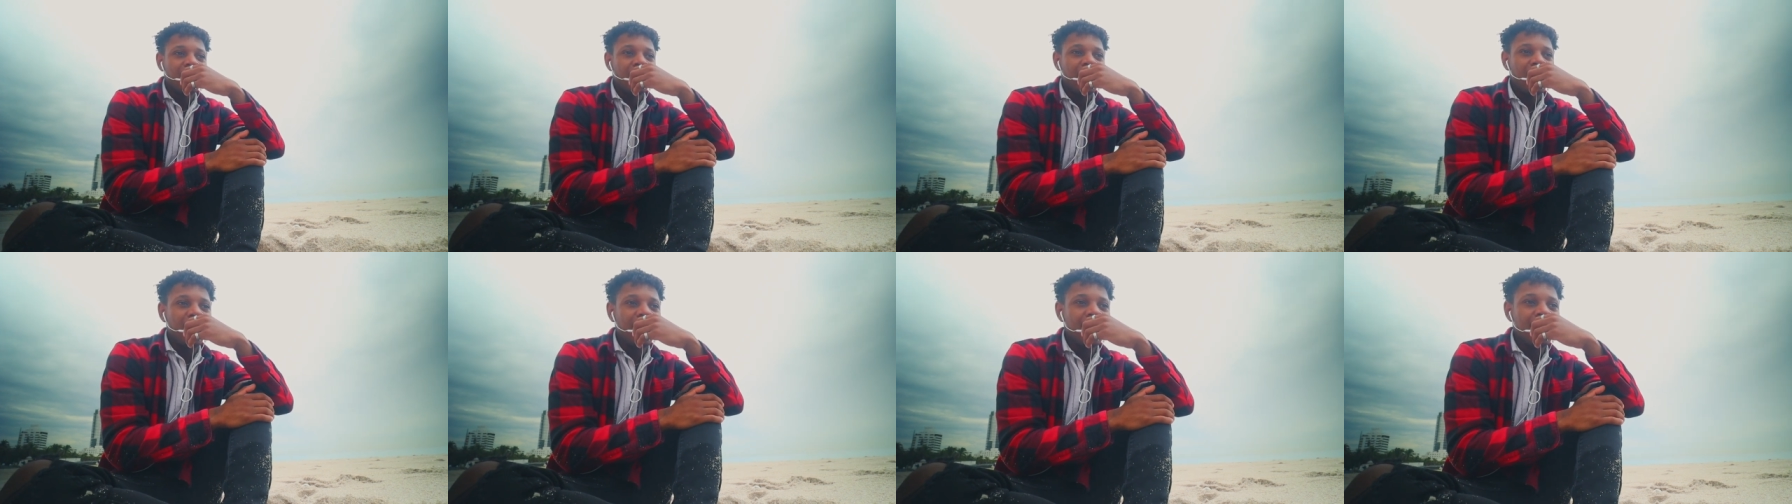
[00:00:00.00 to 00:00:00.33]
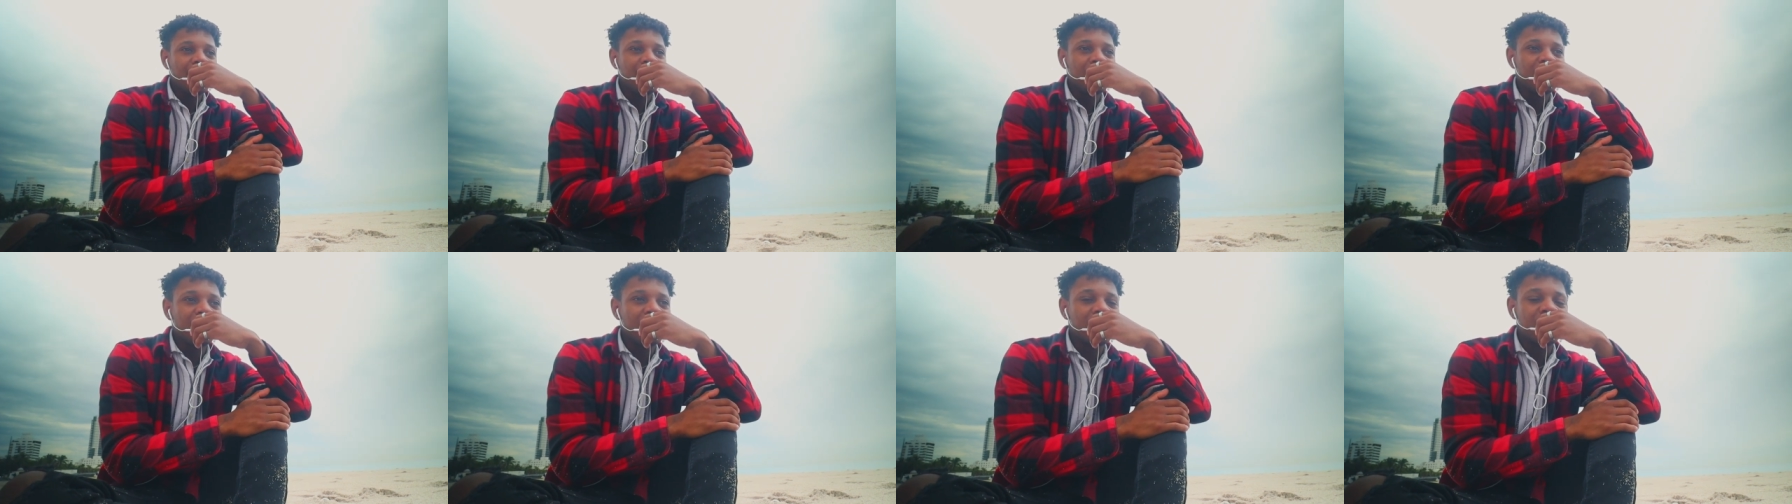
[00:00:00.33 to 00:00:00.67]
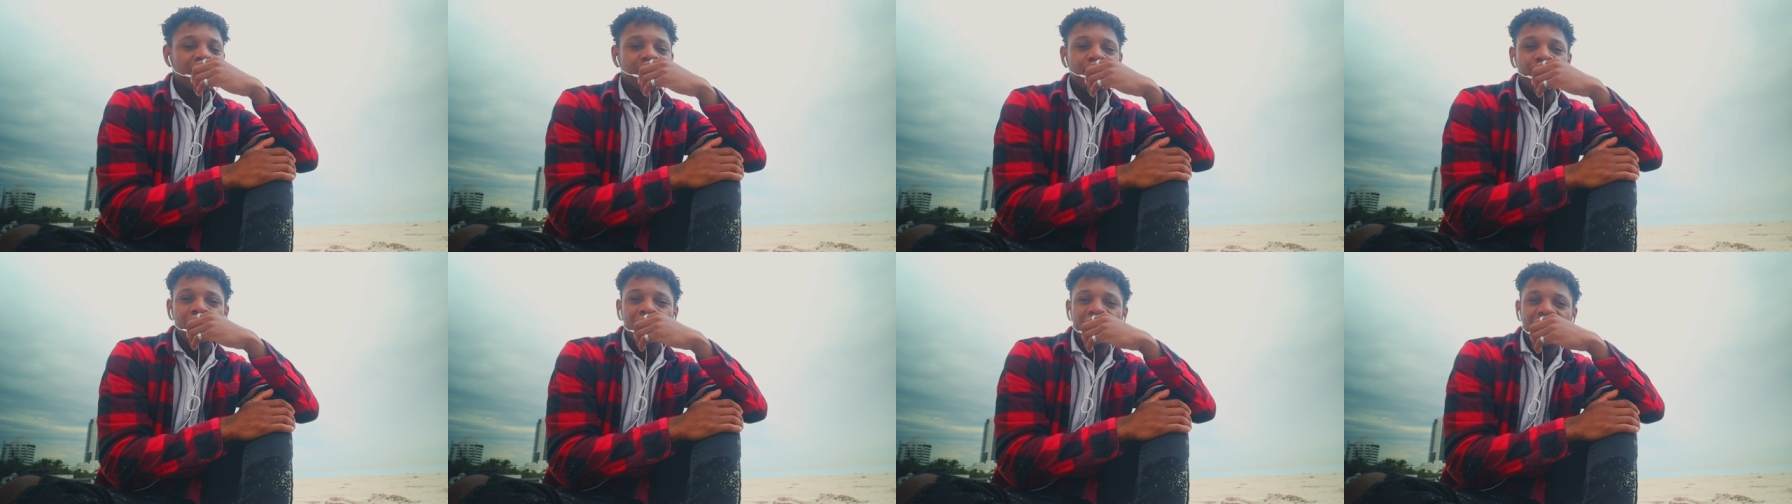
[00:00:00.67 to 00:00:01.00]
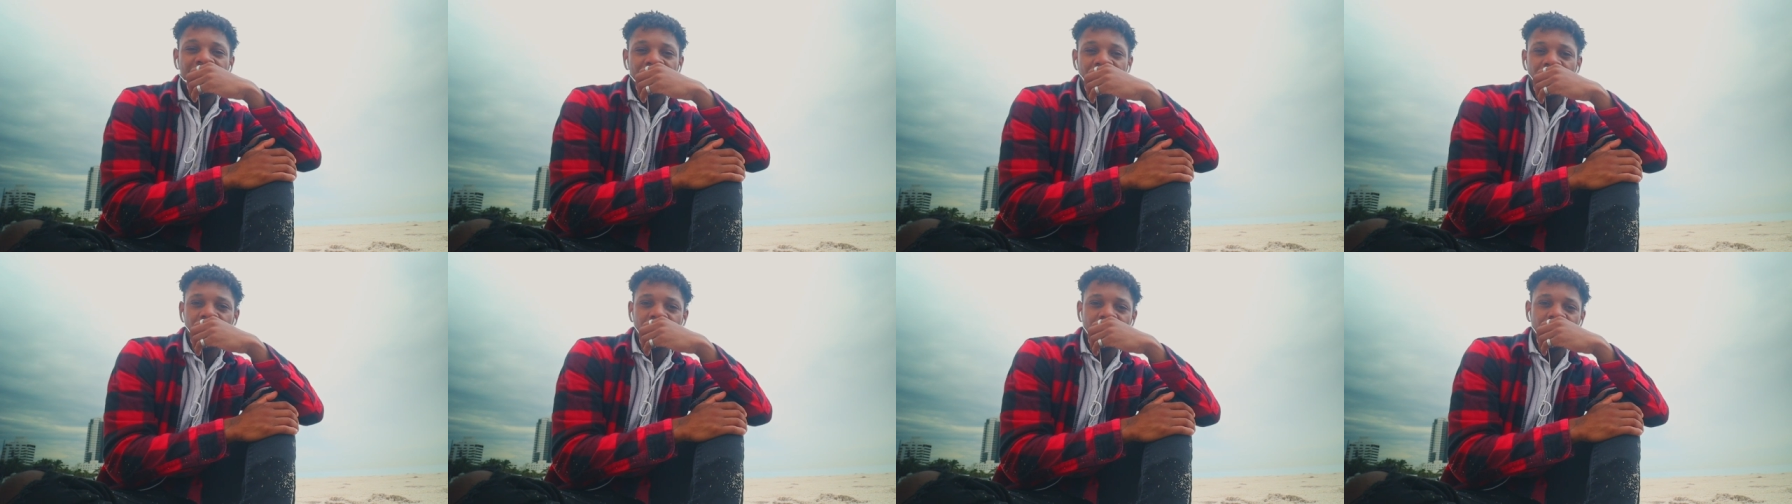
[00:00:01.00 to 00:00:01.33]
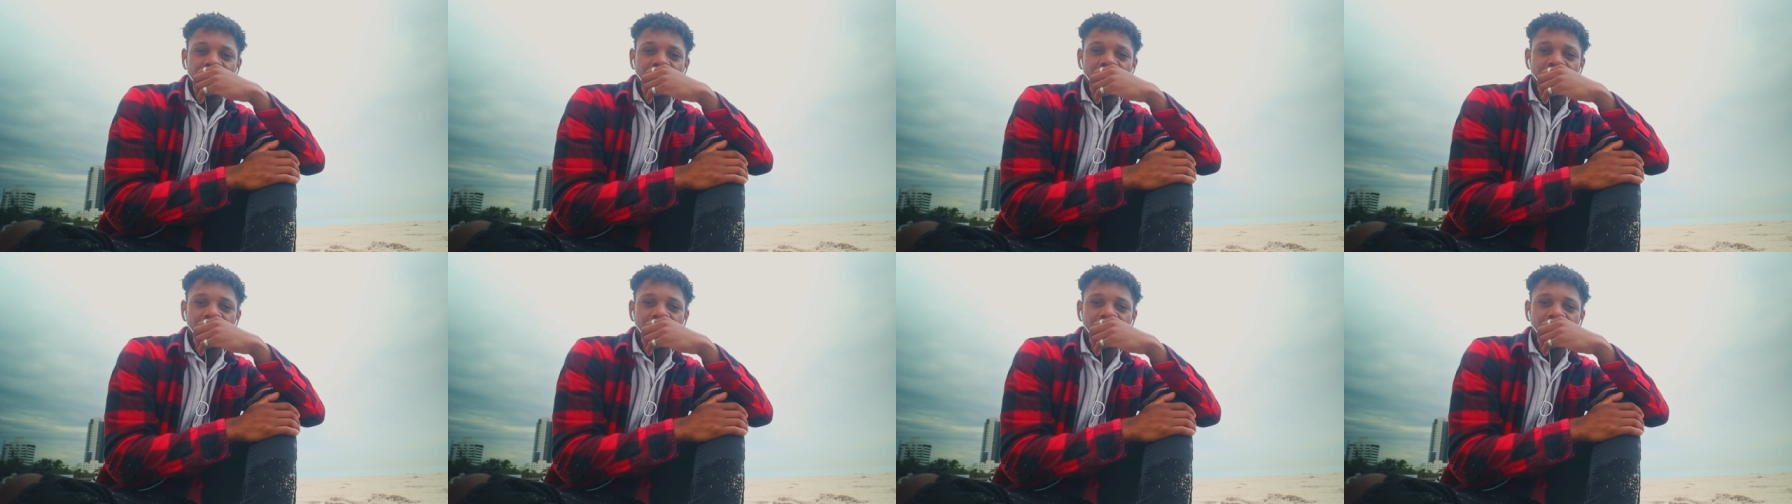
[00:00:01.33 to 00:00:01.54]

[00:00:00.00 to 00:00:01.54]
I just missed out on.